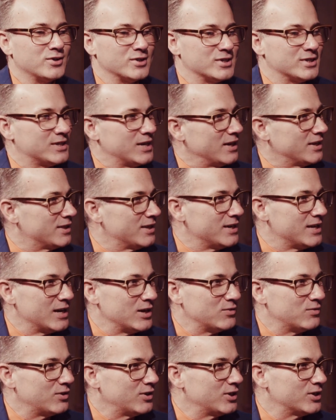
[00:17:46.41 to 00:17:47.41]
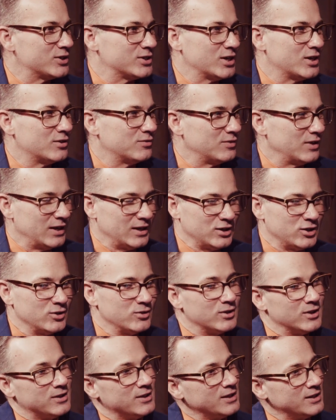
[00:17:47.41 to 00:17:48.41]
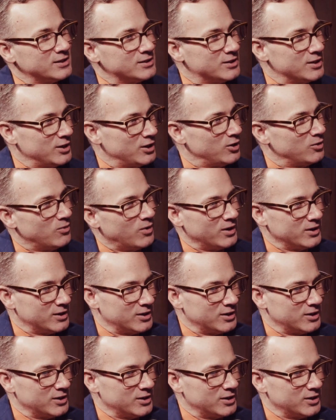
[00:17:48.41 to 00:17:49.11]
just take the day for yourself and do the things that you want